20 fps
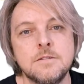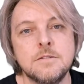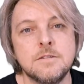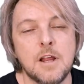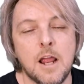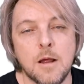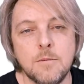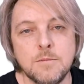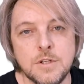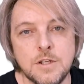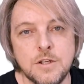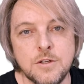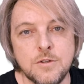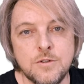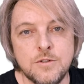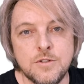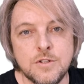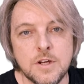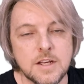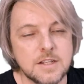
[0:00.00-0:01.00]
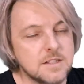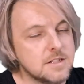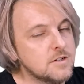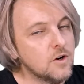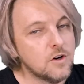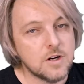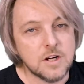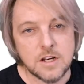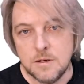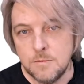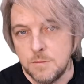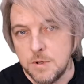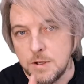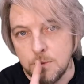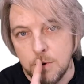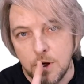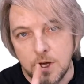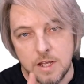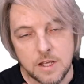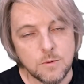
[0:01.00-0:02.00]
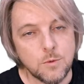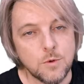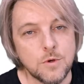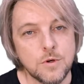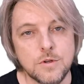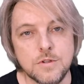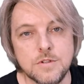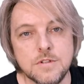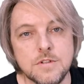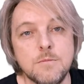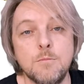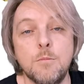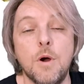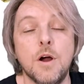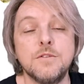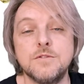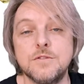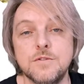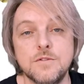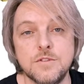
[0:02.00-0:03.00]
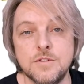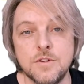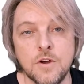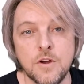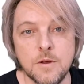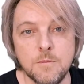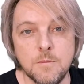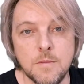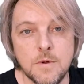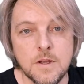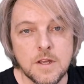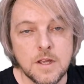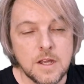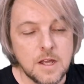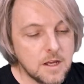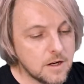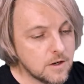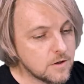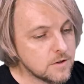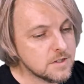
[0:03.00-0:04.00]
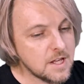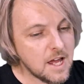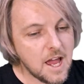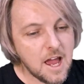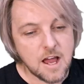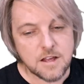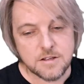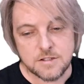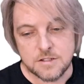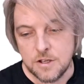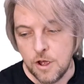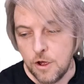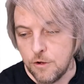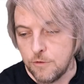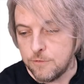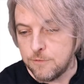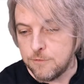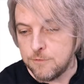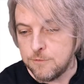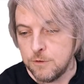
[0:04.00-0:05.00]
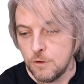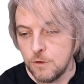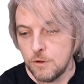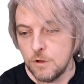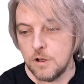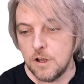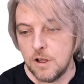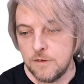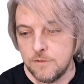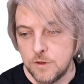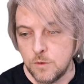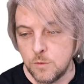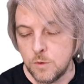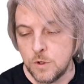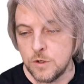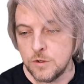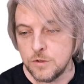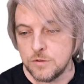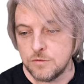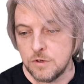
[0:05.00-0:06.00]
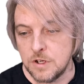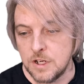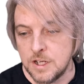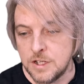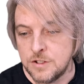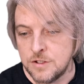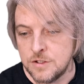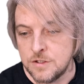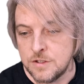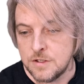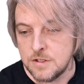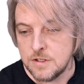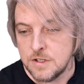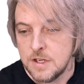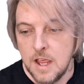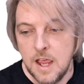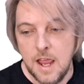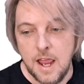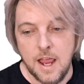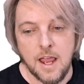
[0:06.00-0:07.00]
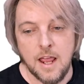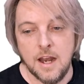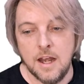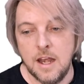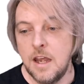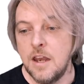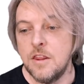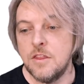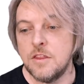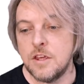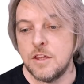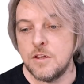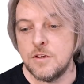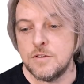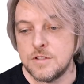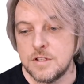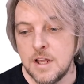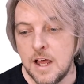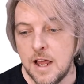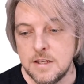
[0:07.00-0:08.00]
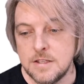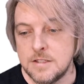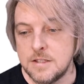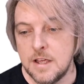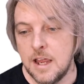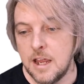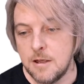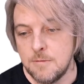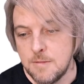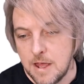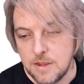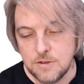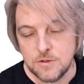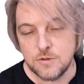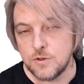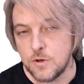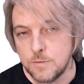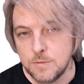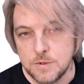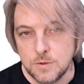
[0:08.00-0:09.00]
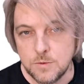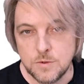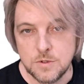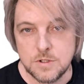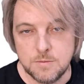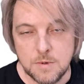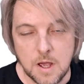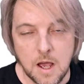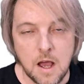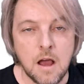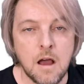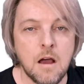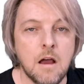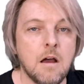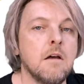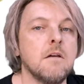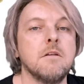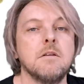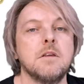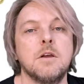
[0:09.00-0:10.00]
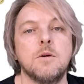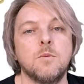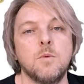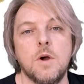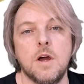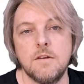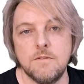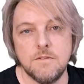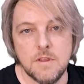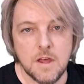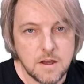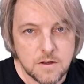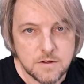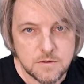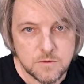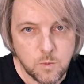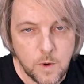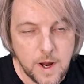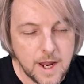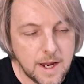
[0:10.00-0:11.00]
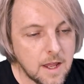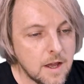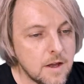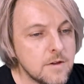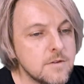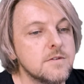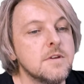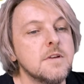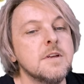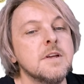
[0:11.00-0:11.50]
come to Yahusha, it's not going to be by your words most of the time, because they are so full of the world's religion, and anything you start saying about the scripture will just be, oh, you're one of those wackos.